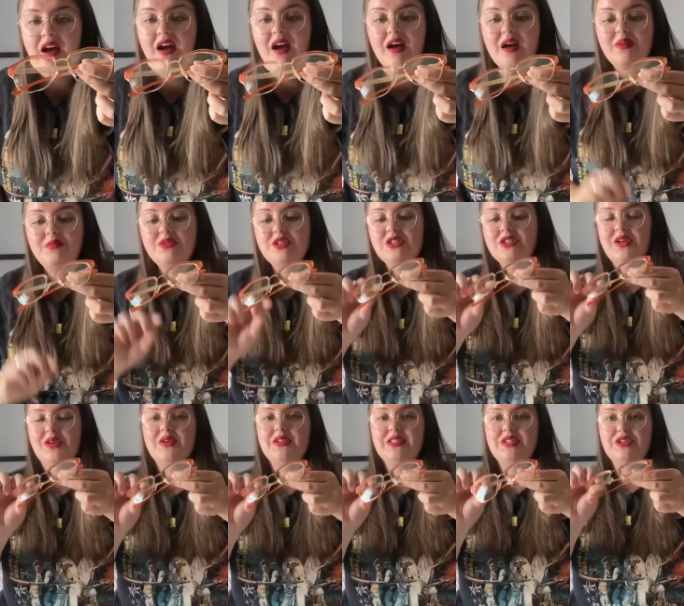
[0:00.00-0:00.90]
I'm so
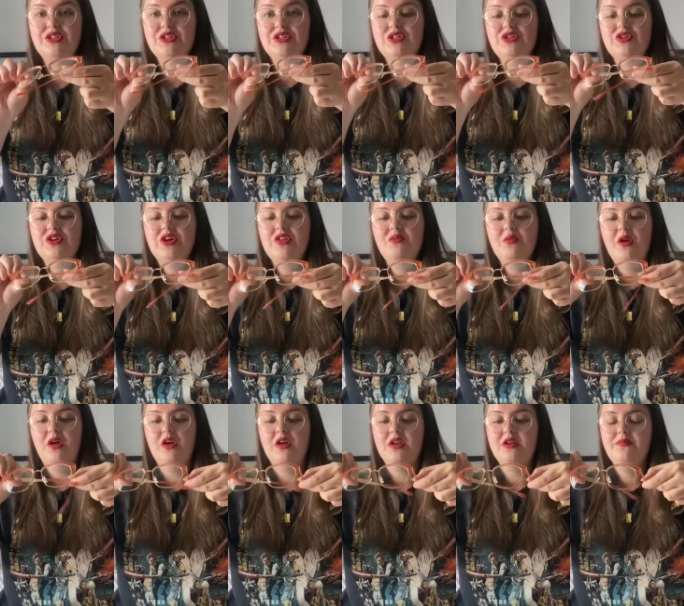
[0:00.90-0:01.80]
excited to try them
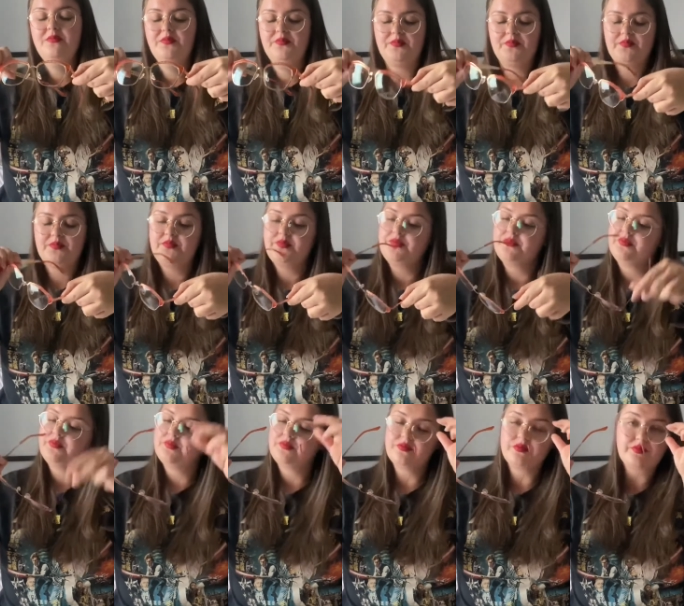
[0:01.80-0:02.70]
on.
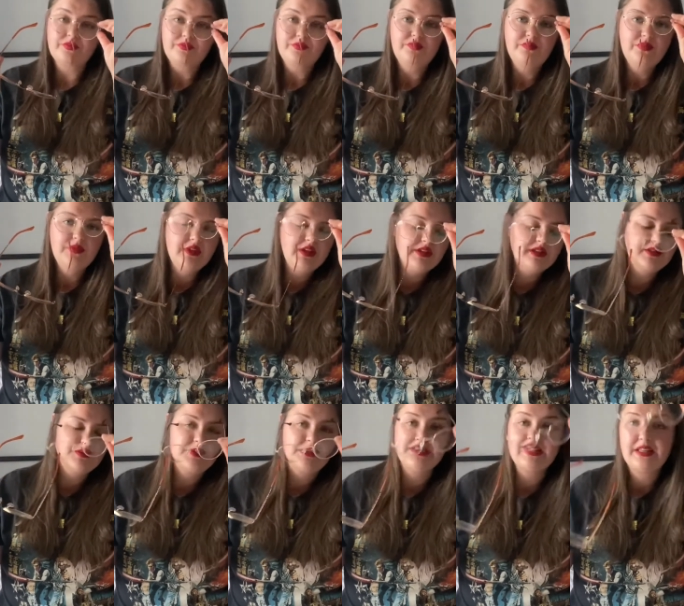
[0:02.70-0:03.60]

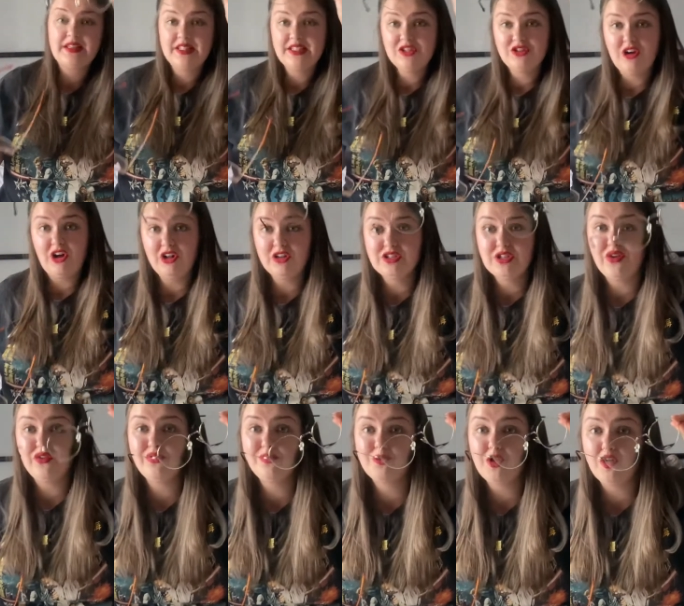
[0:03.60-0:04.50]
So these are also
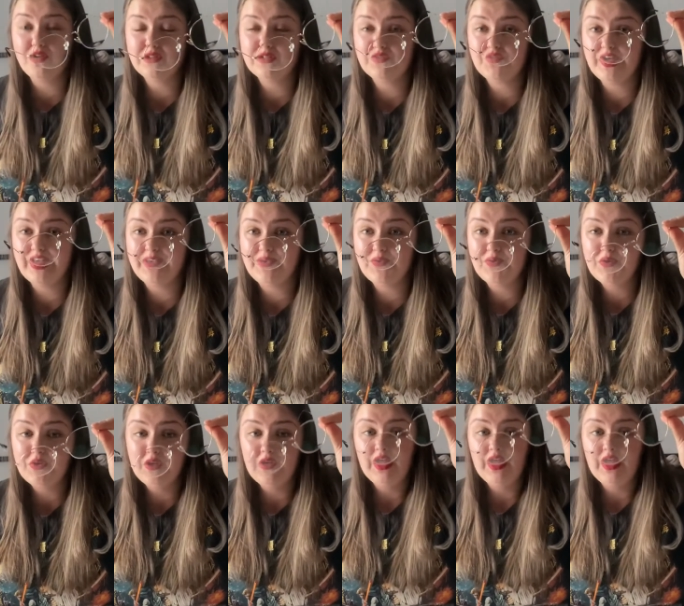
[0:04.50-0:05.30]
from Goggles4u,